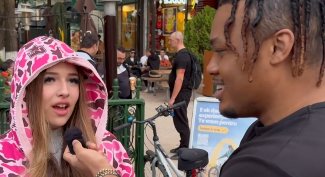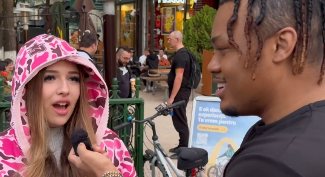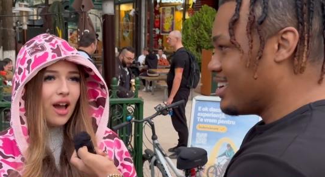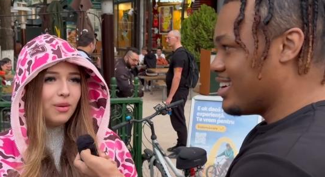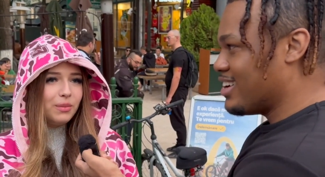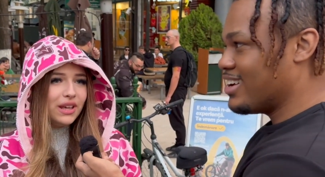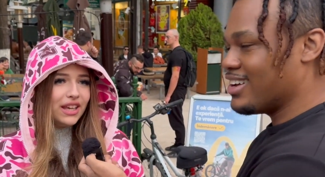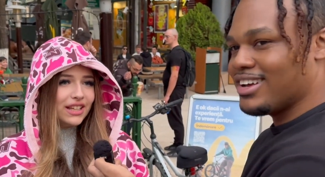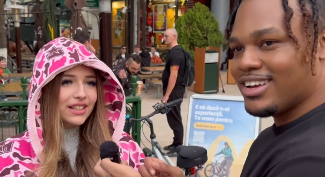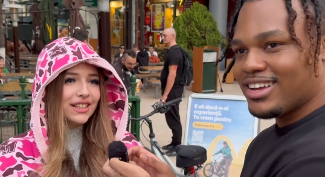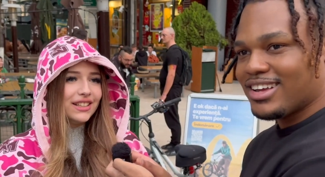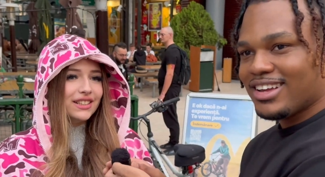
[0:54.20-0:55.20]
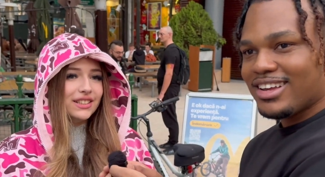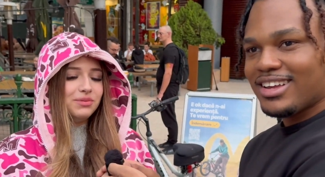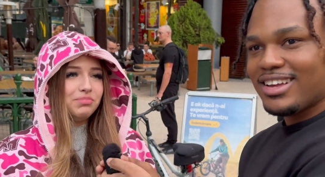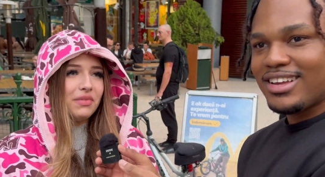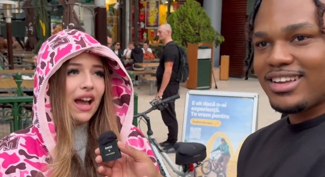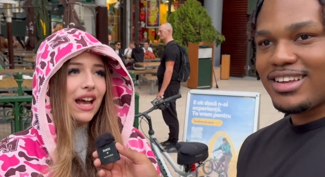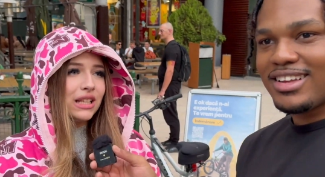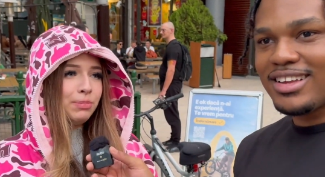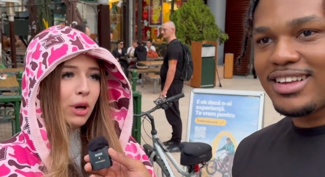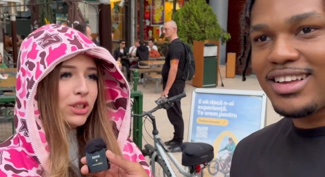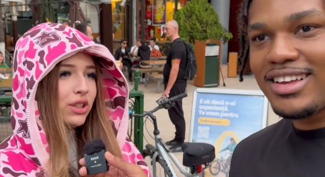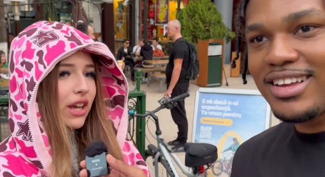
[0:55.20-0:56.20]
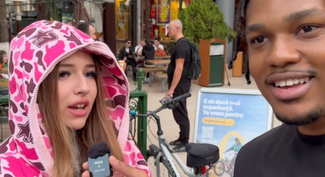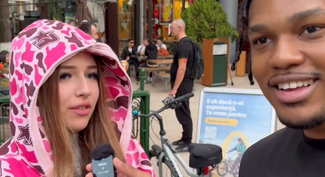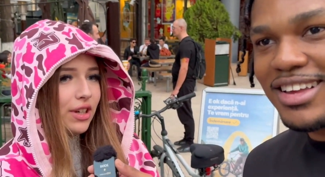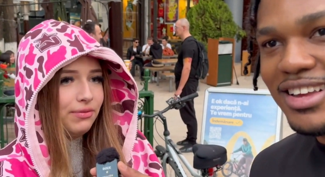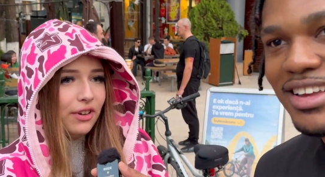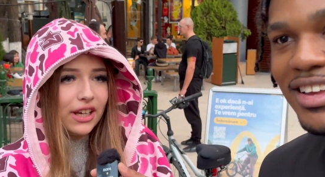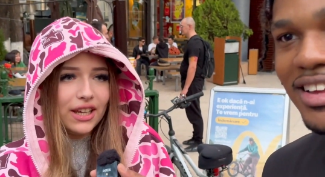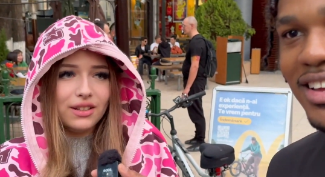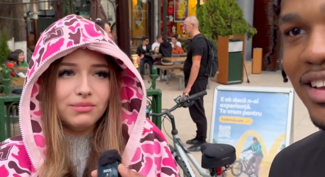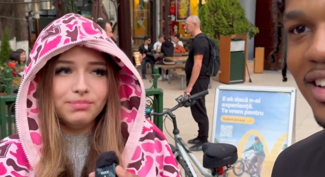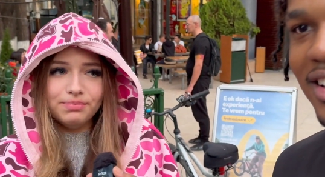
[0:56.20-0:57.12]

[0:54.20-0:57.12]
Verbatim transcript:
Speaker 1: I mean, I spoke to every fucking